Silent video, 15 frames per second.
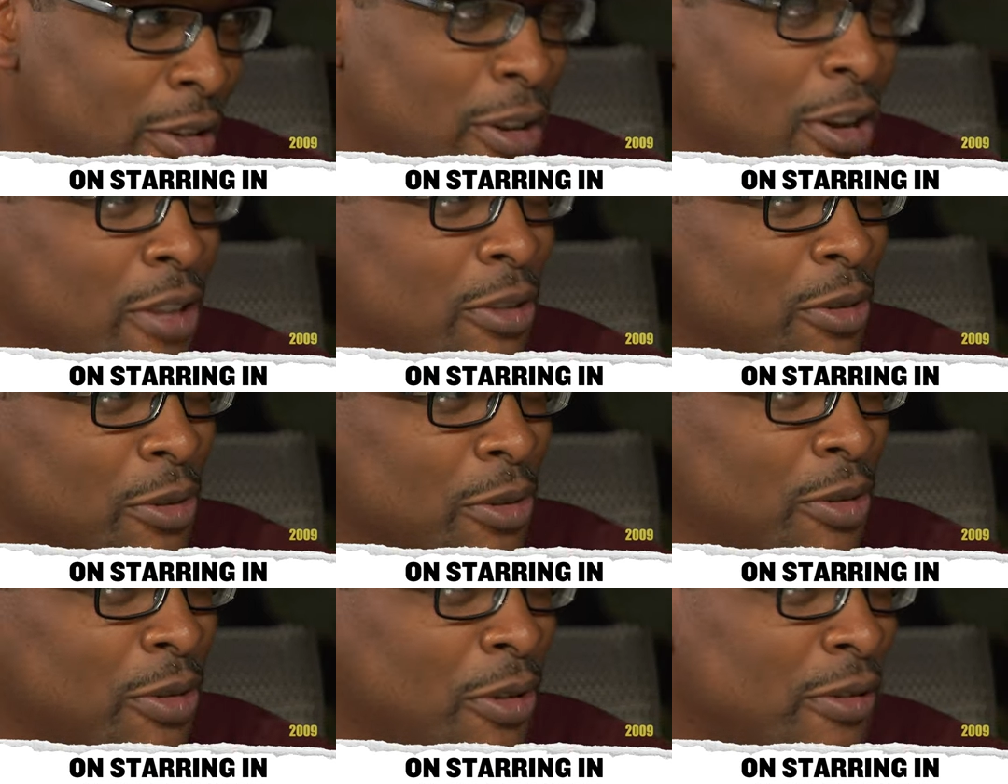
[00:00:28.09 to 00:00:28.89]
the
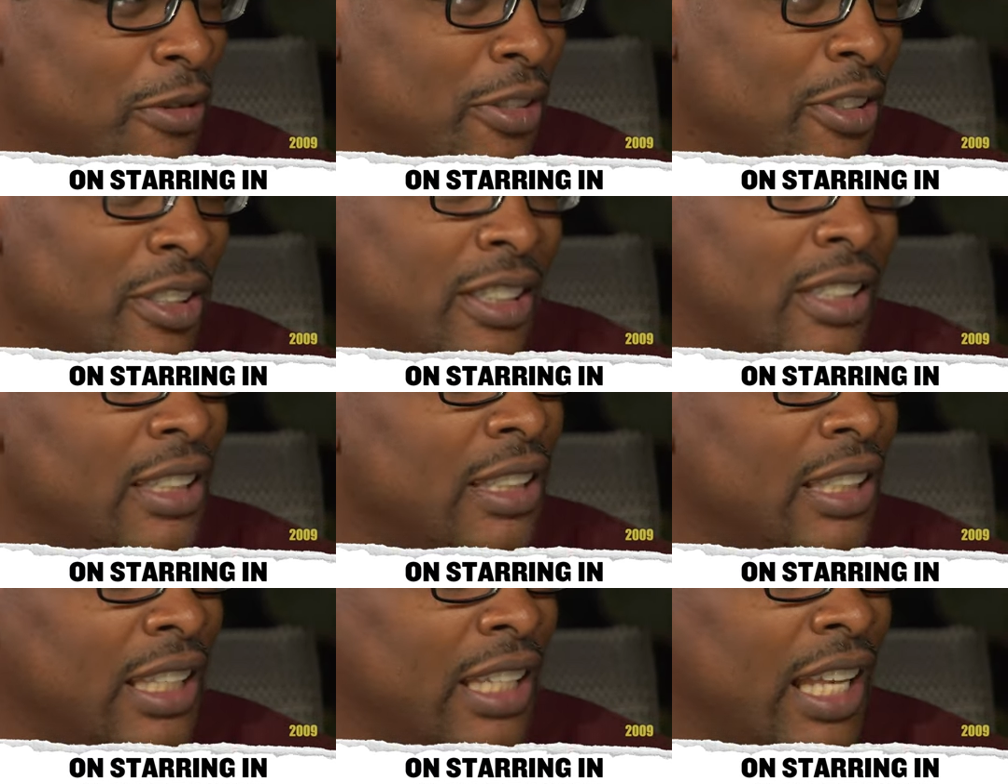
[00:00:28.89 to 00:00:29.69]
lawsuit is over
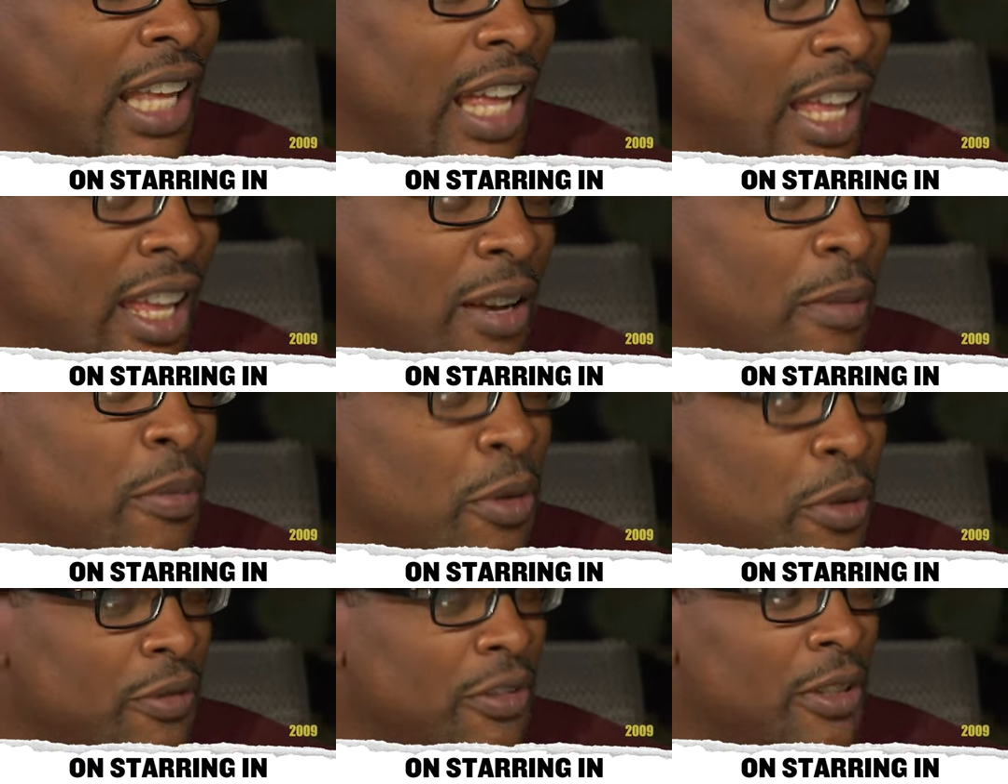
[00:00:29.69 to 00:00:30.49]
and the
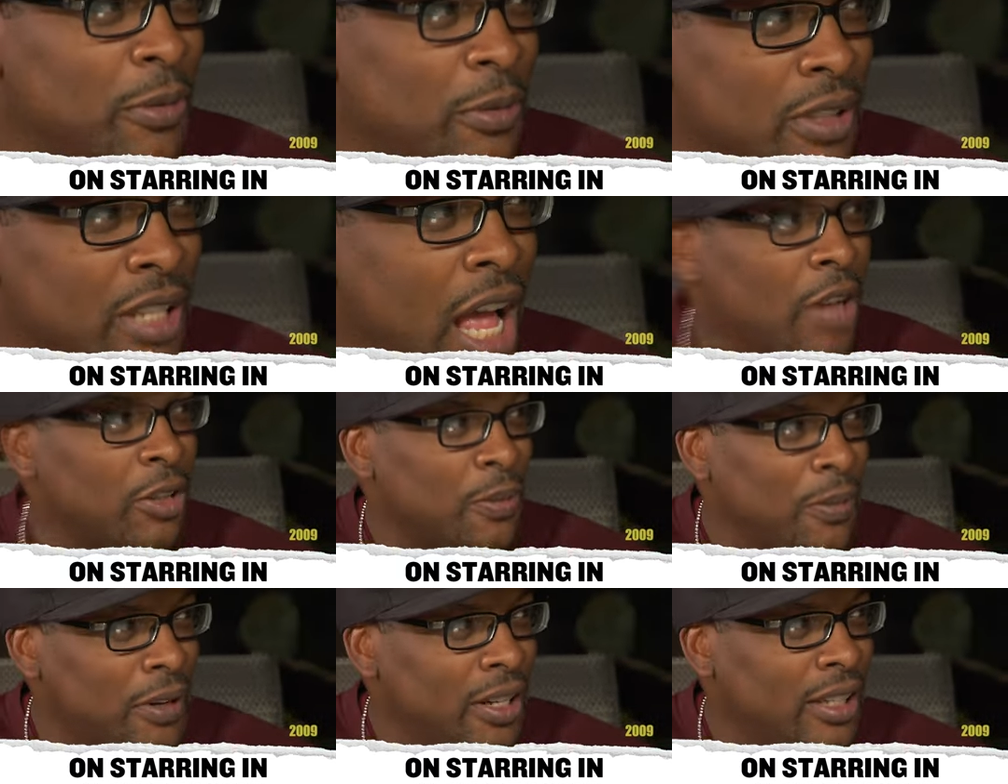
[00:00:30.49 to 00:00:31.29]
movie was
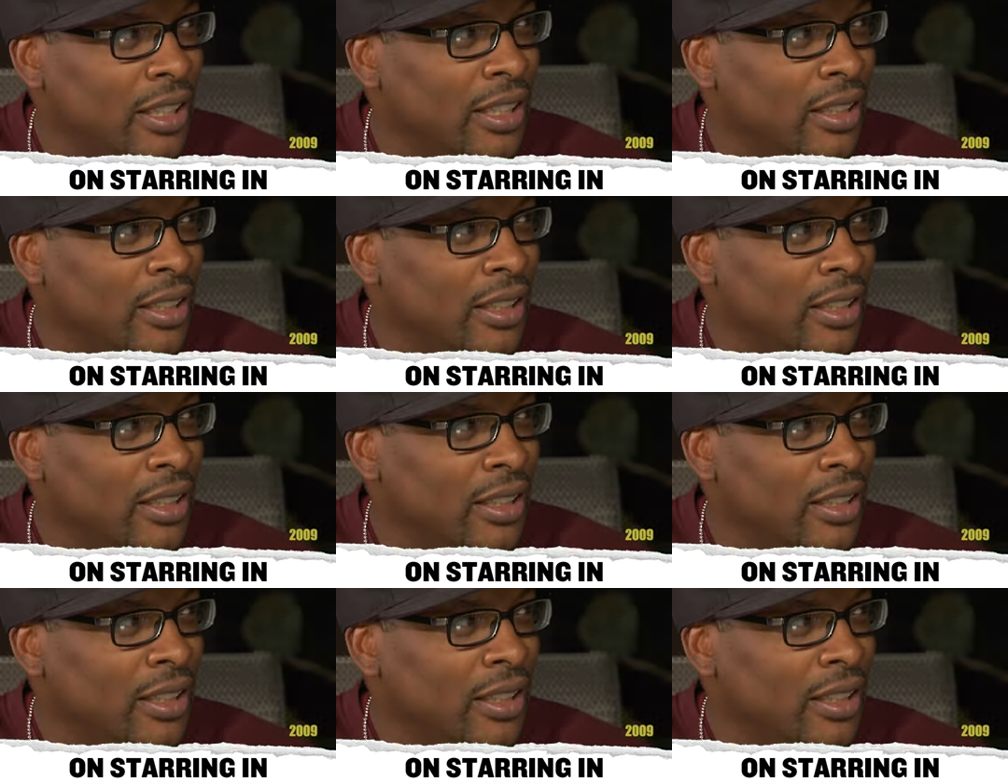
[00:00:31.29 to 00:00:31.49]
House Party.